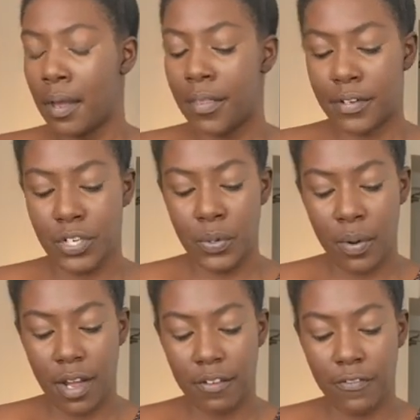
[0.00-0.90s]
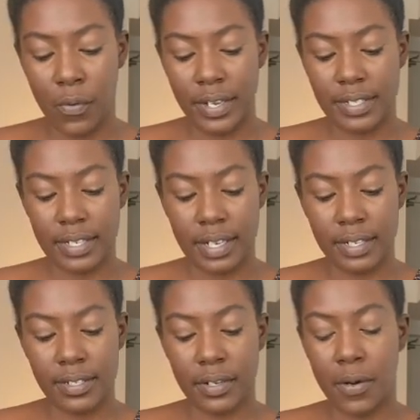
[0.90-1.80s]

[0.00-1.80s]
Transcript: The Two of Voices.